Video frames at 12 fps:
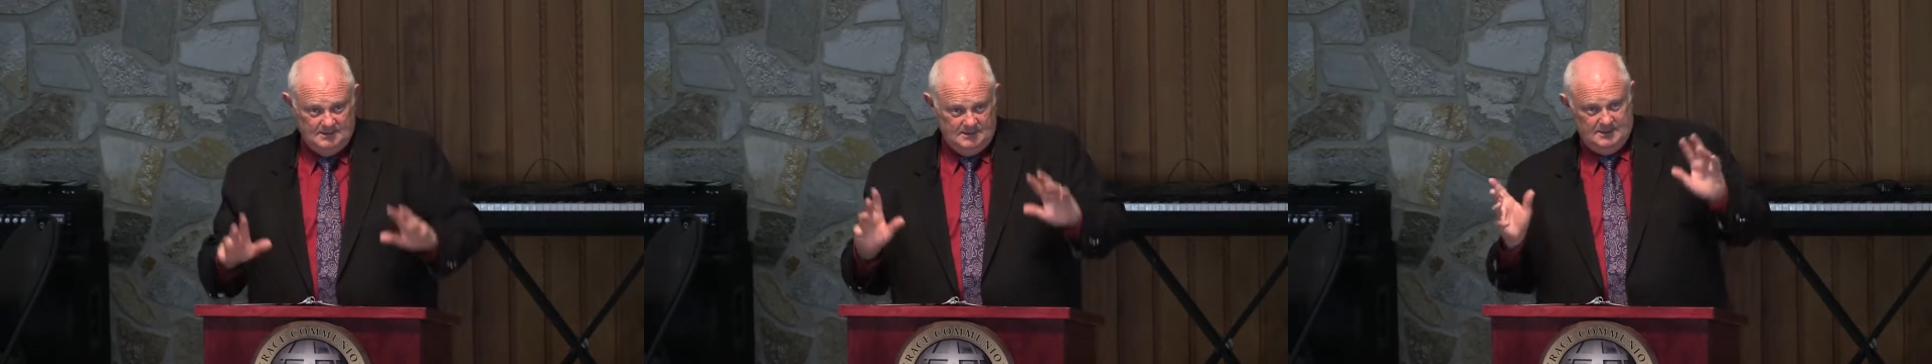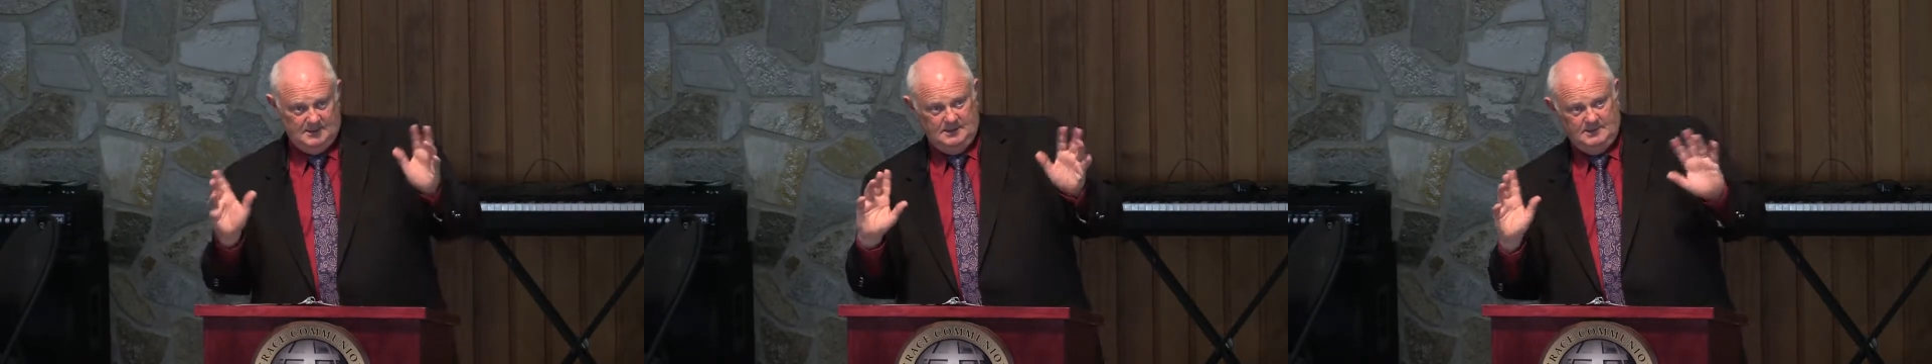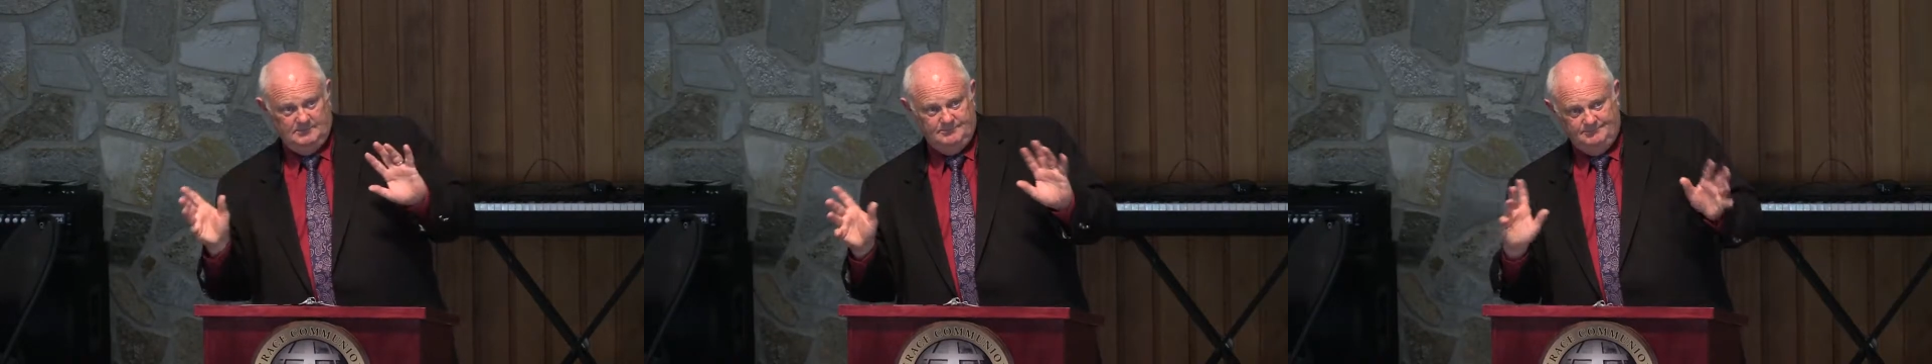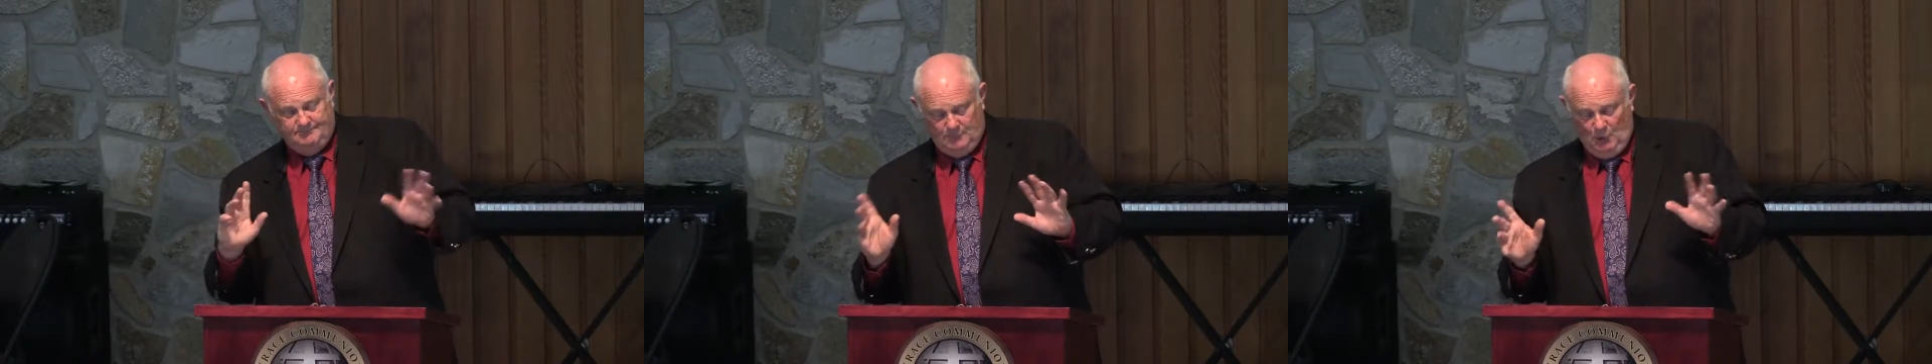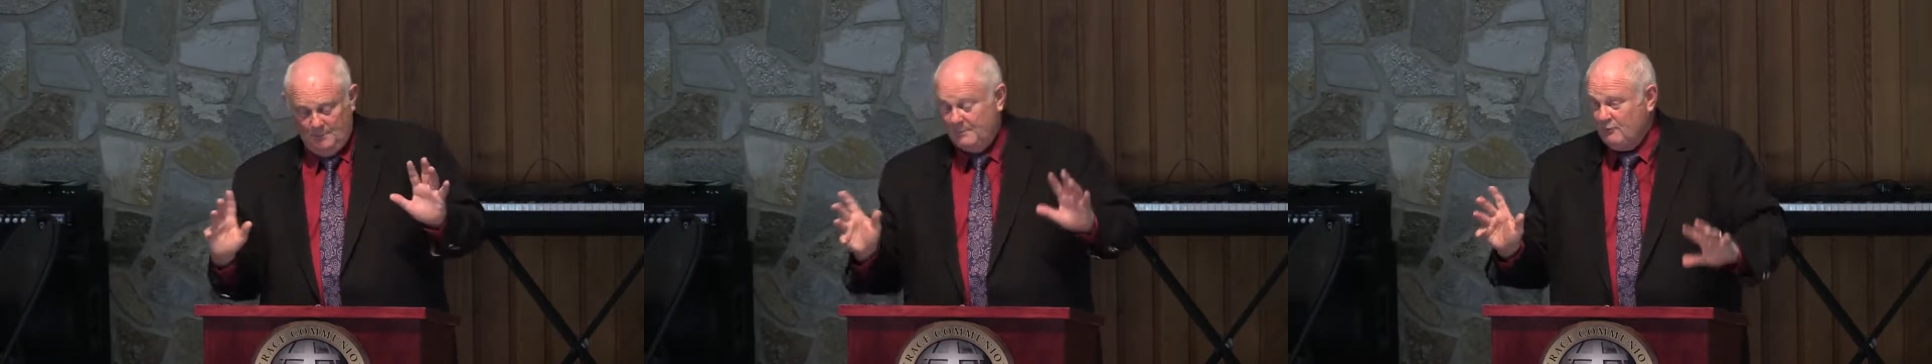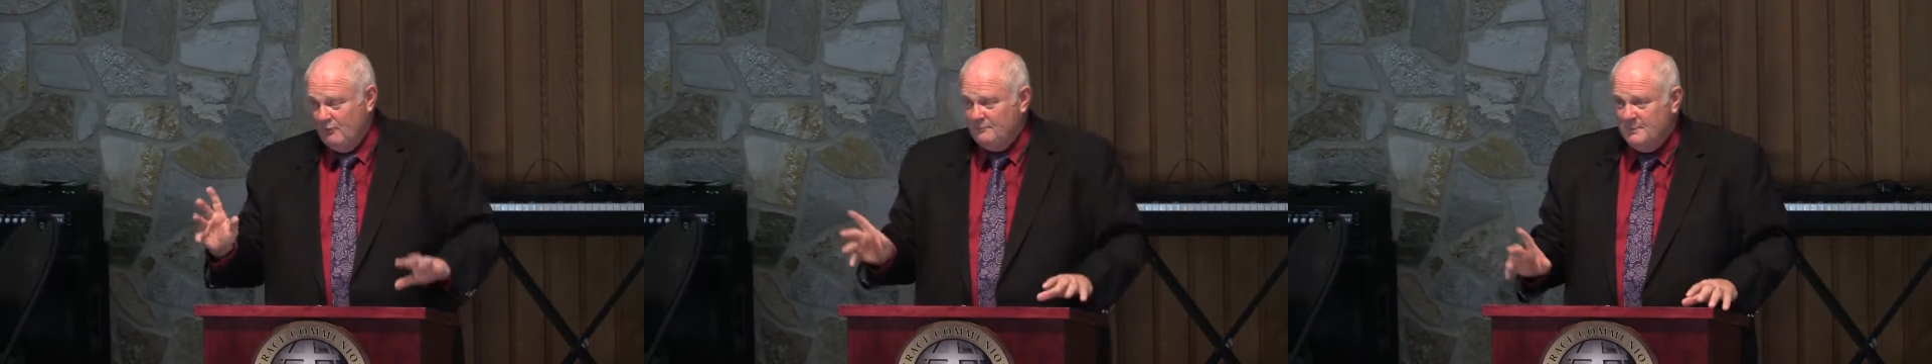uh, Home
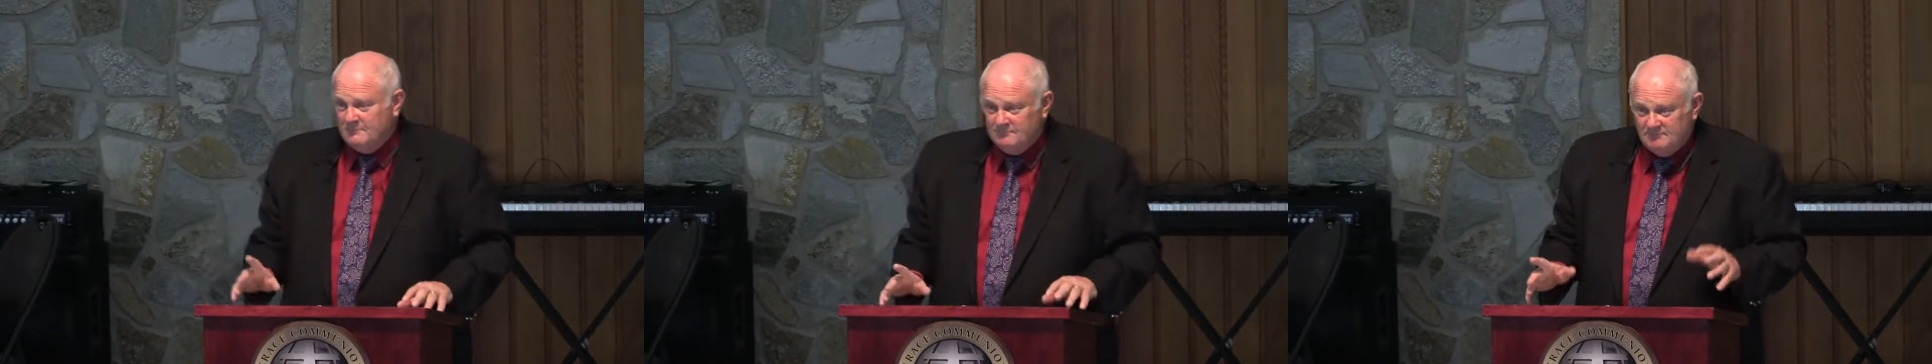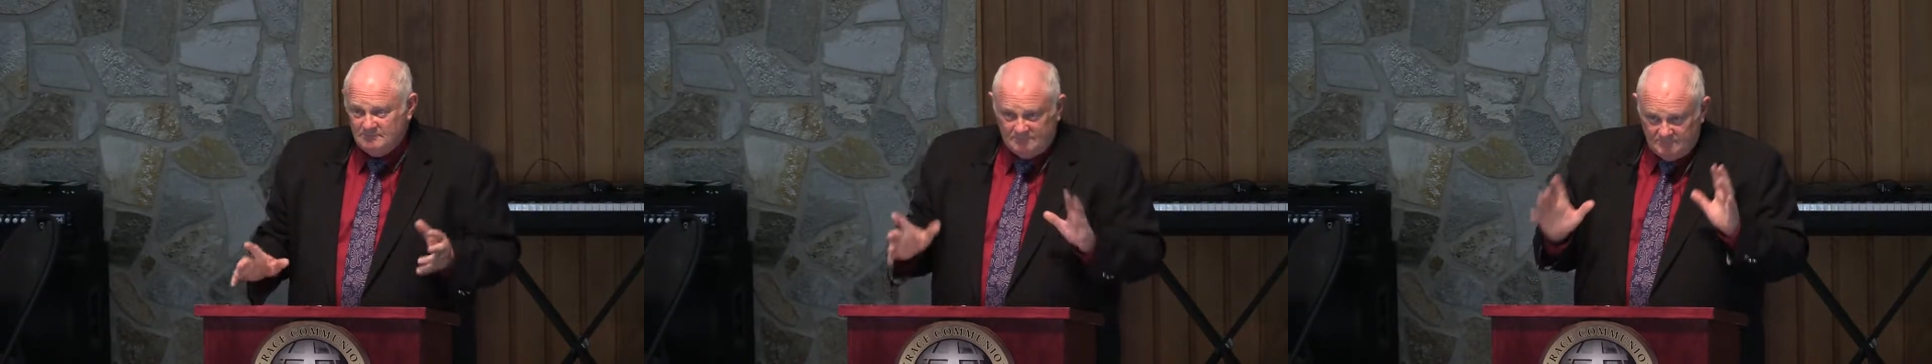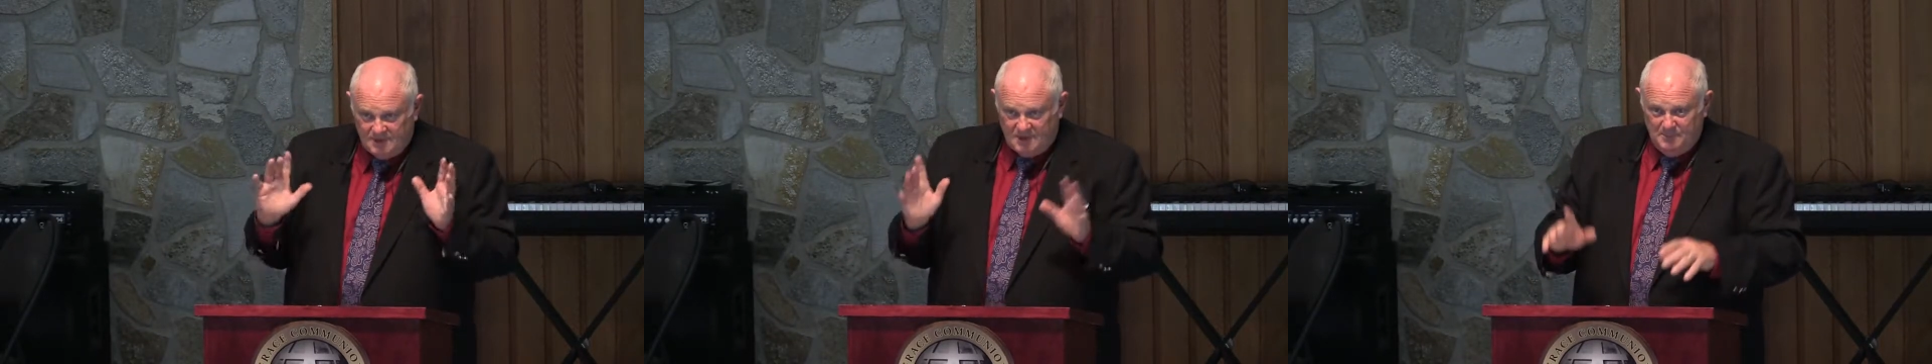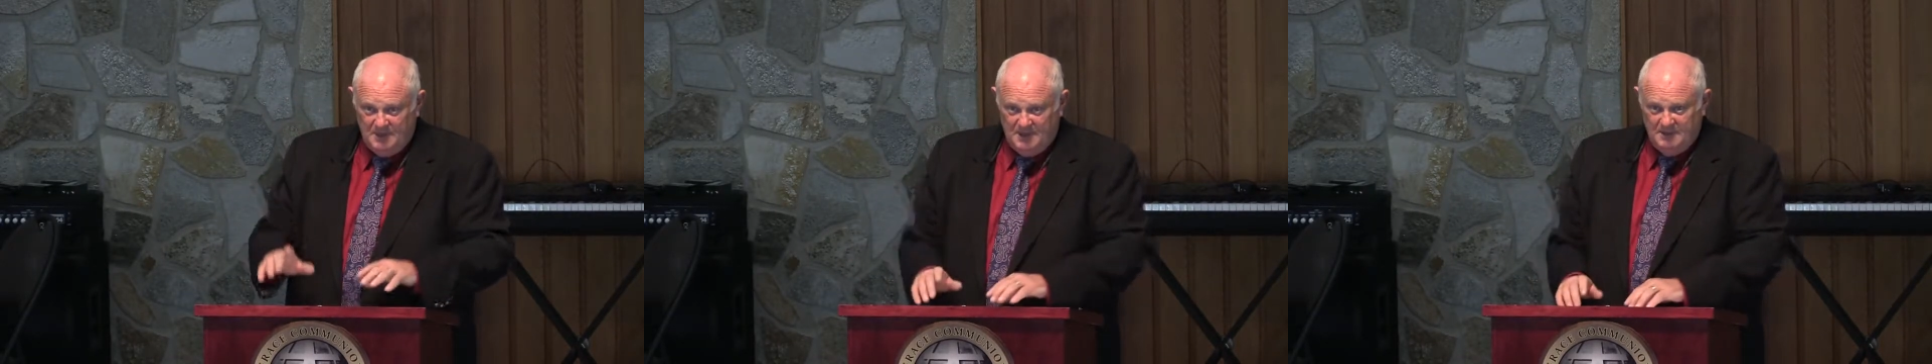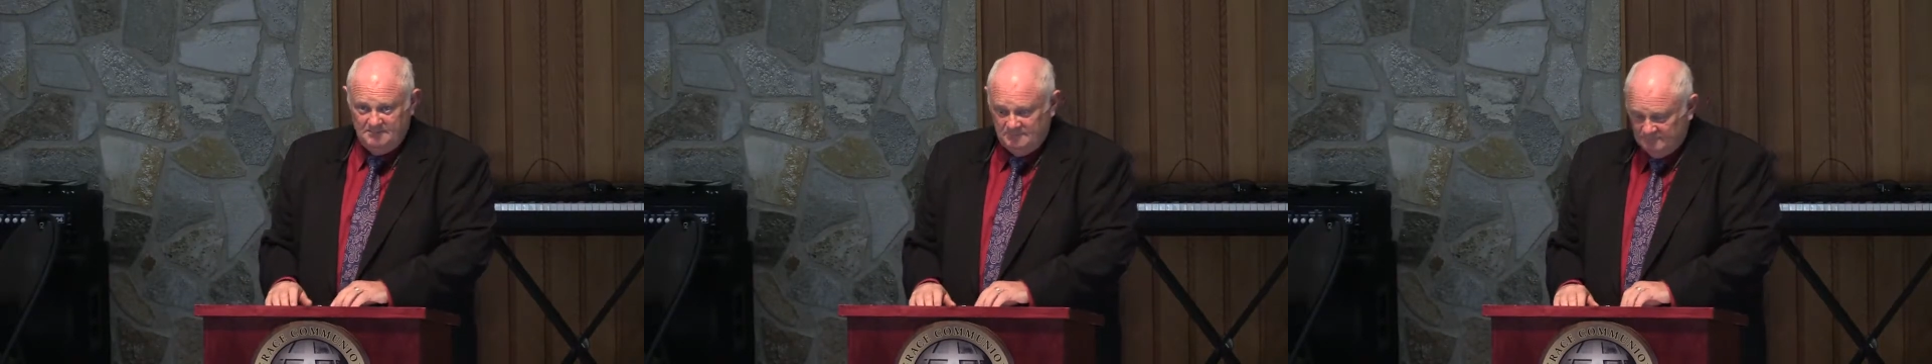Improvement, the comedian.